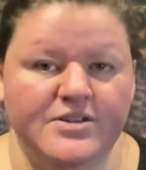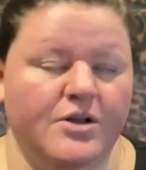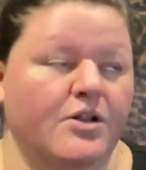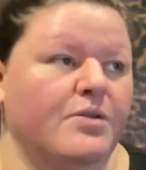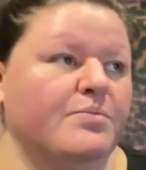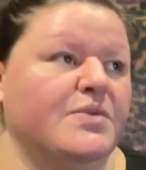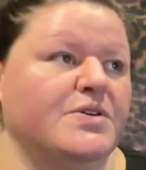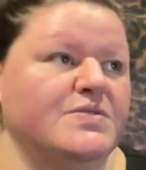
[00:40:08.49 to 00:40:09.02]

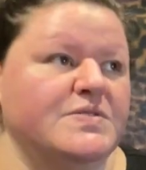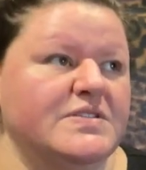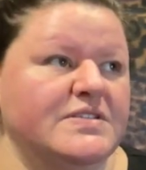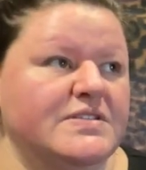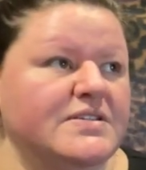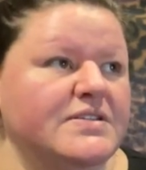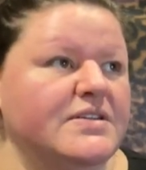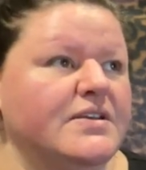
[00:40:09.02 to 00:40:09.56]

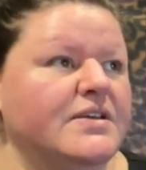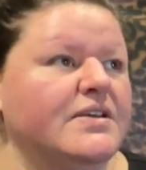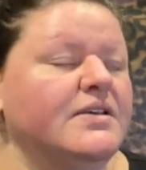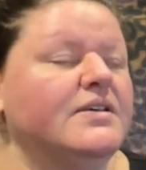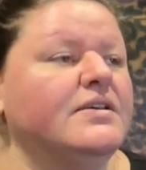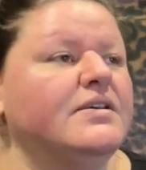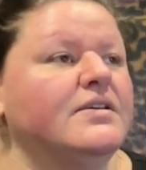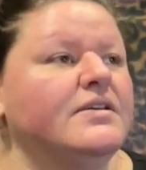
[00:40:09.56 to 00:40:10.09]
almost
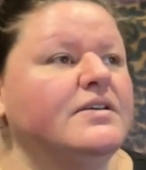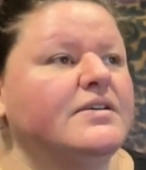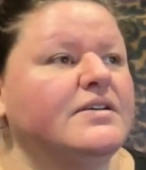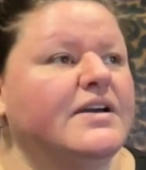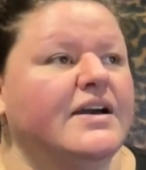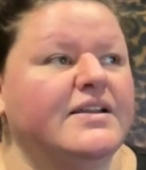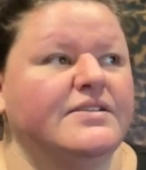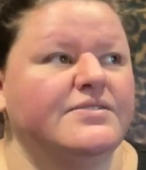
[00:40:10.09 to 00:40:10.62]

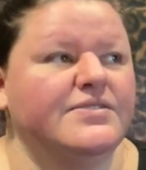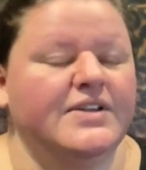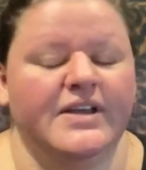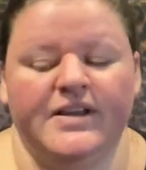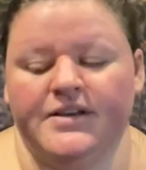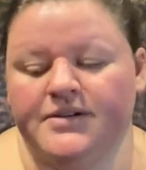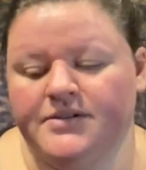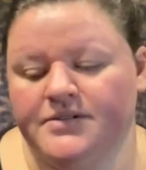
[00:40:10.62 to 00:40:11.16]
kind of like,